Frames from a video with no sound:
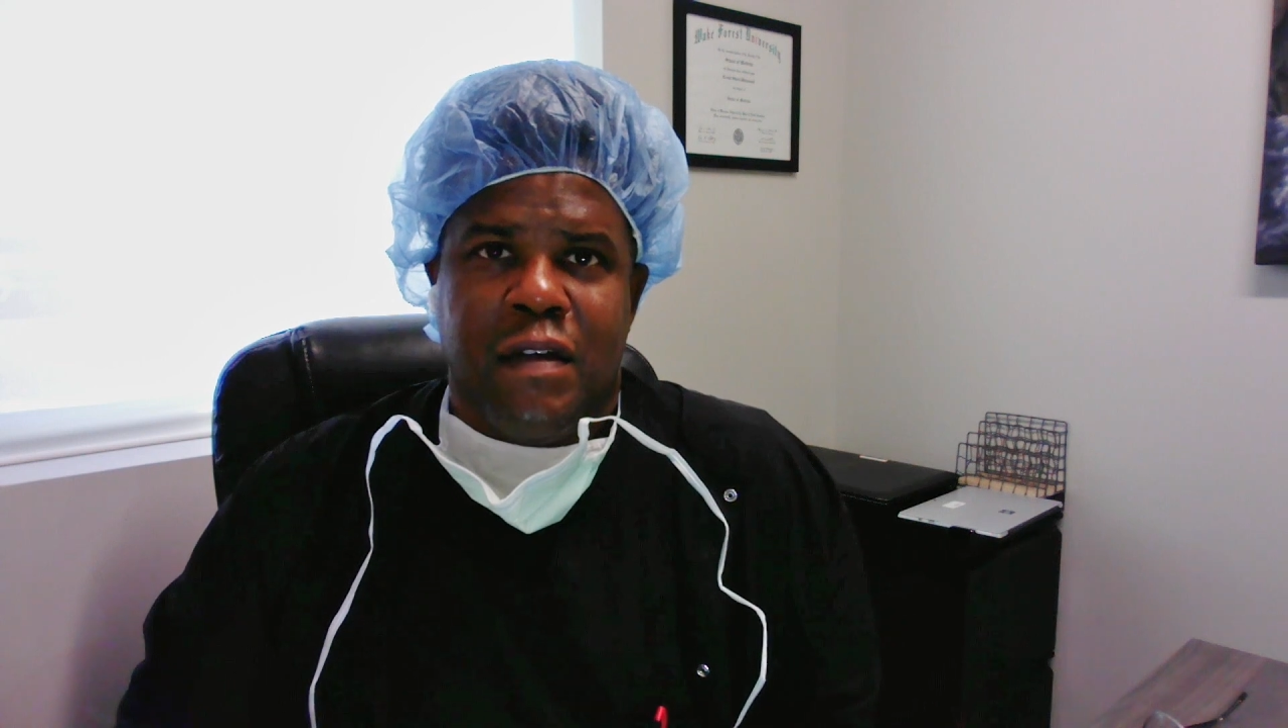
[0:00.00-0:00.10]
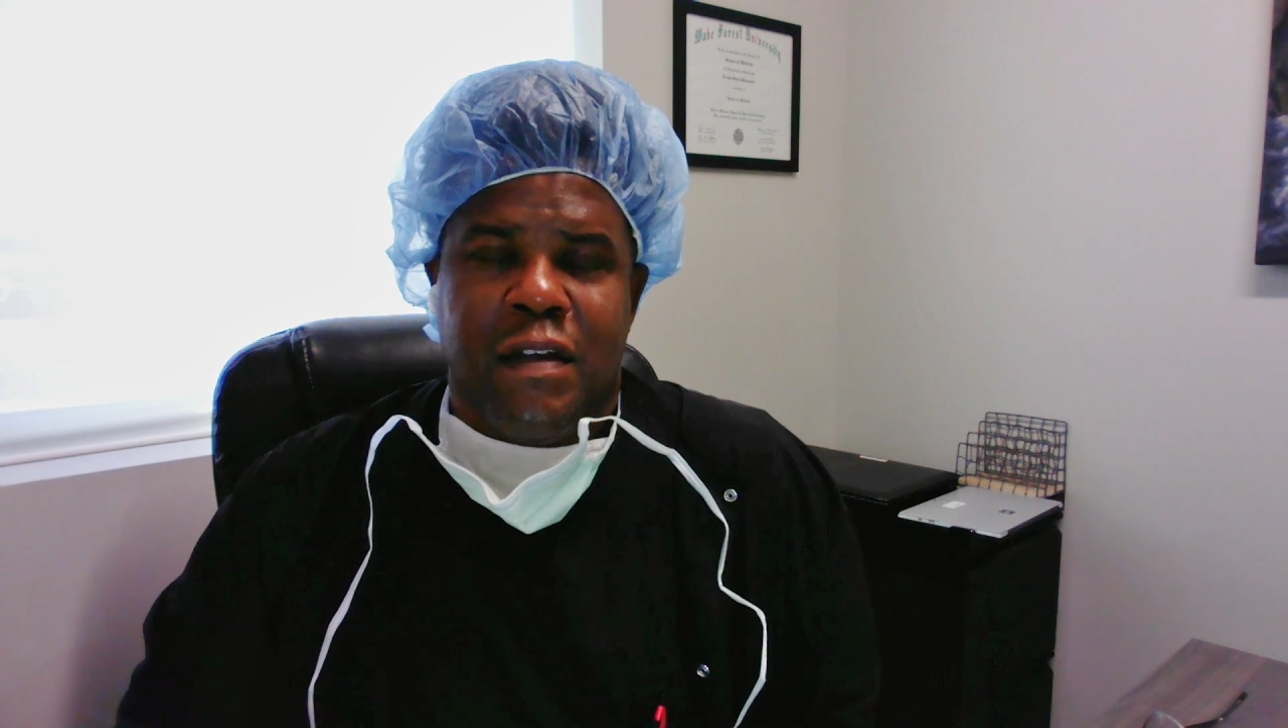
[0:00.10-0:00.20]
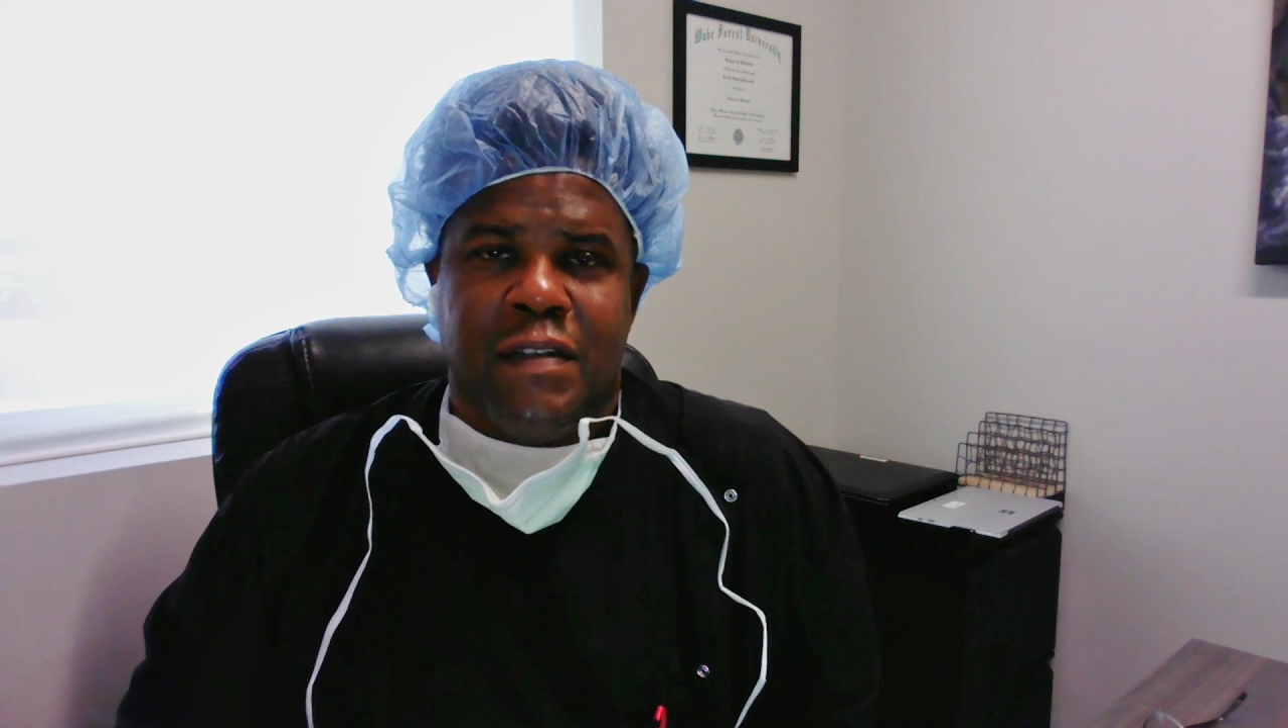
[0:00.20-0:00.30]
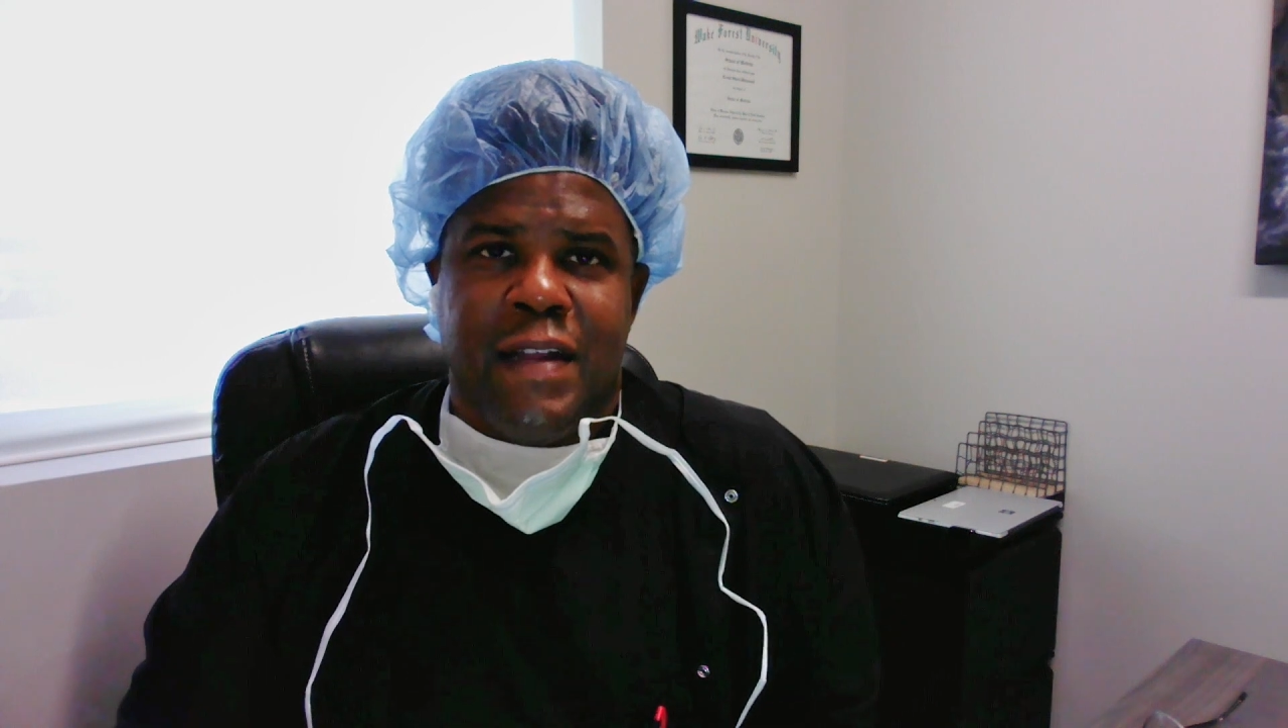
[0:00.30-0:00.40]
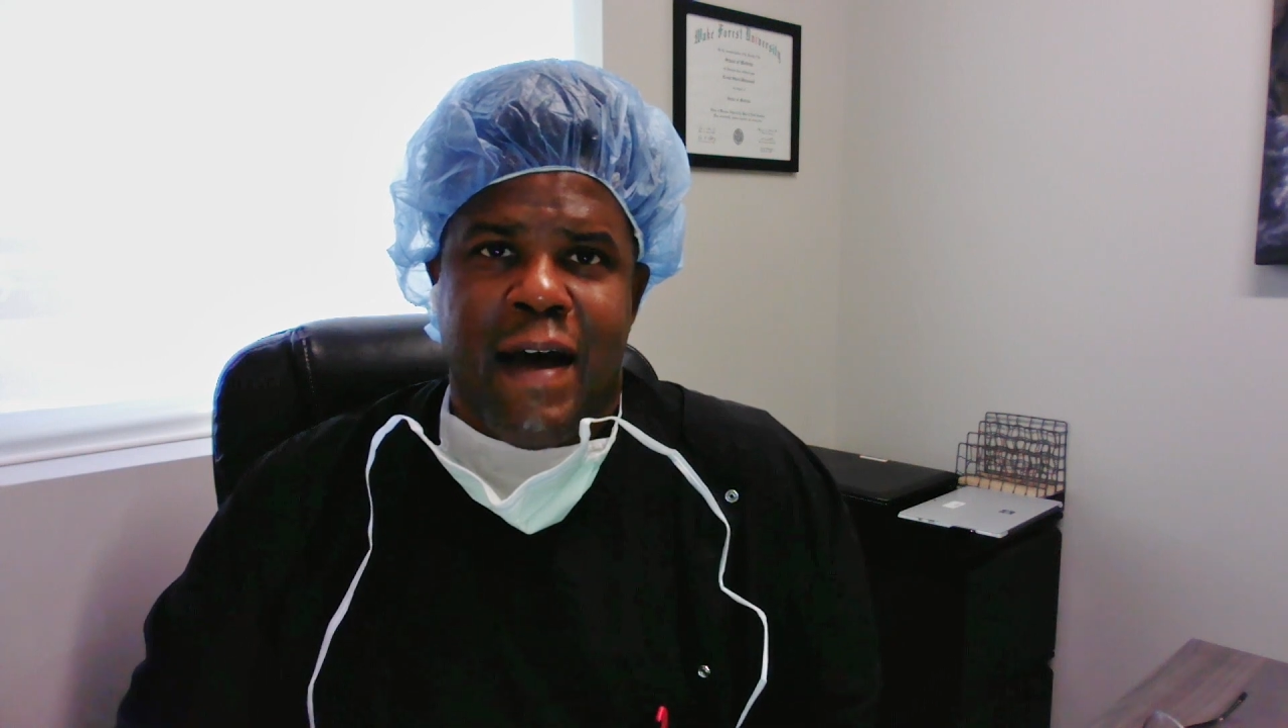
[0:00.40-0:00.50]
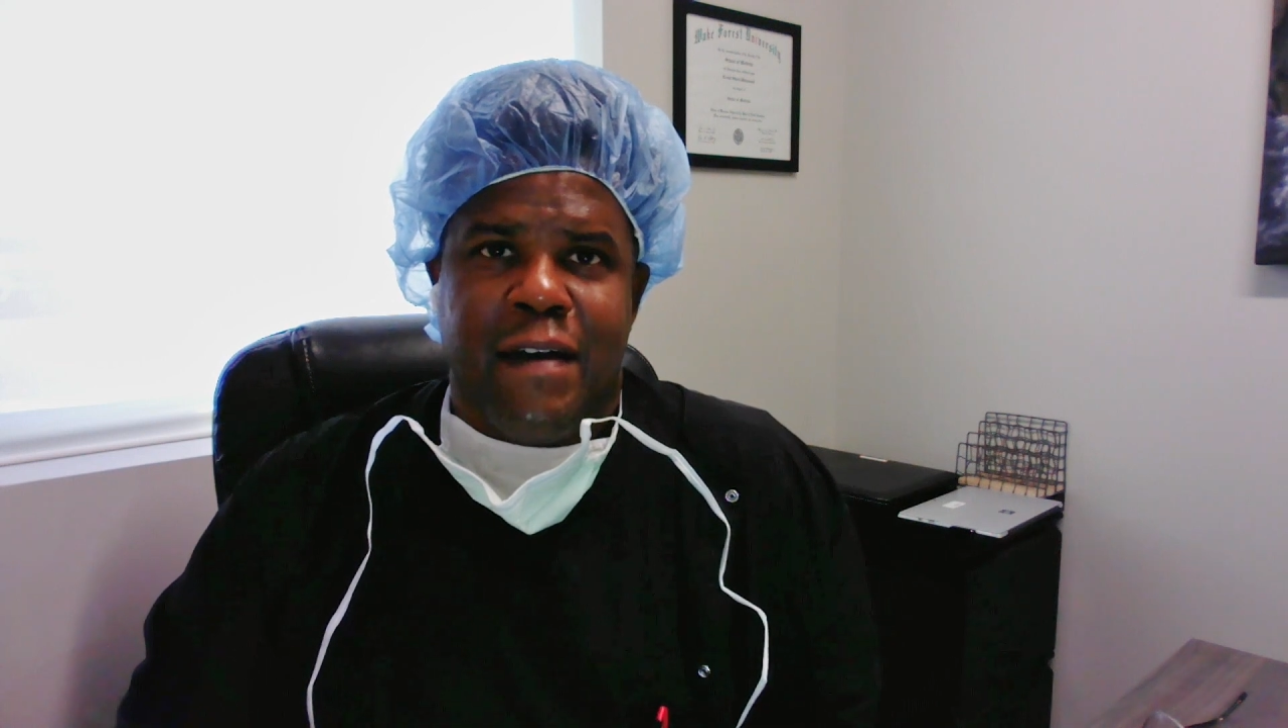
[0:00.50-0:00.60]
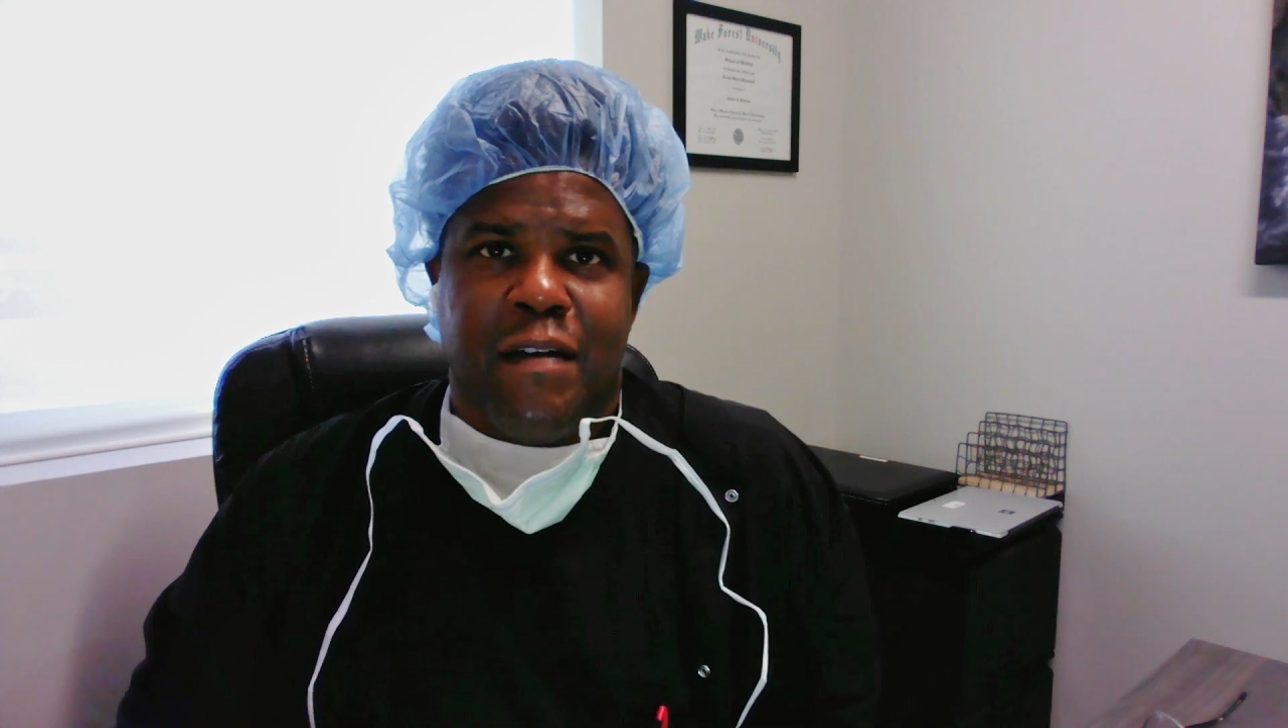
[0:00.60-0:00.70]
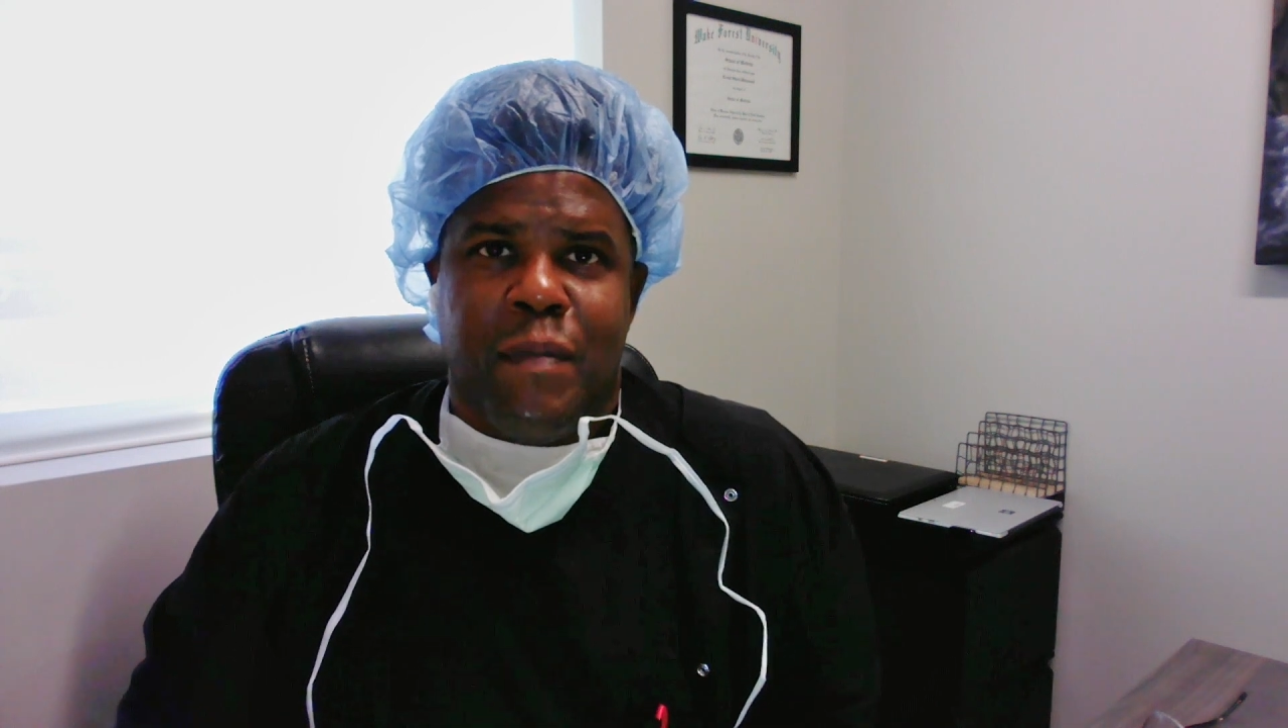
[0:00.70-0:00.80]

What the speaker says: it's not